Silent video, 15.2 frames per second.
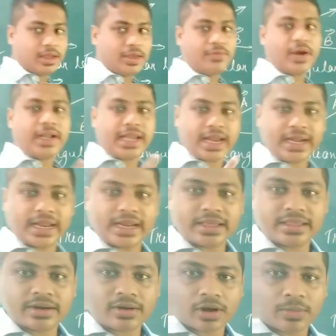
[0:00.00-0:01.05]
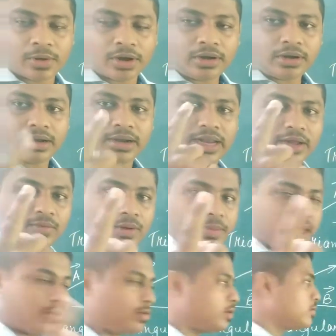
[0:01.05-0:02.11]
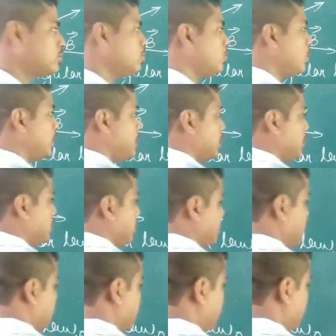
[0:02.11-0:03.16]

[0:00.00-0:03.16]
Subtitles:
if I take that as a common, that will be equal to 1. So it